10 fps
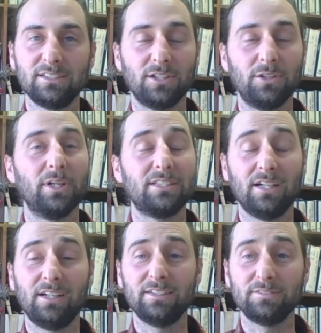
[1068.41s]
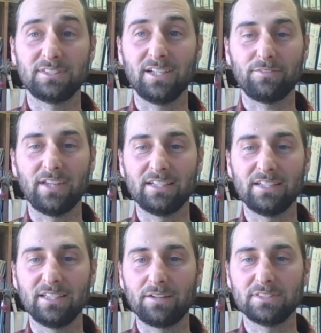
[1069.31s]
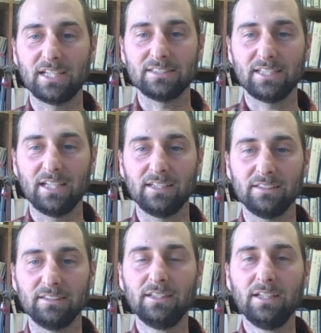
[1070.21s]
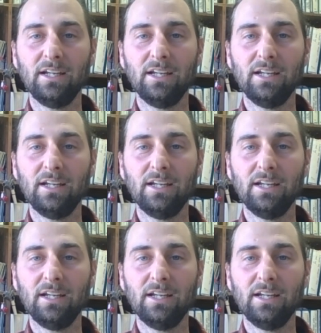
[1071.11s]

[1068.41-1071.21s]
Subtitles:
So a ton of stuff that Nadav has had his hand in.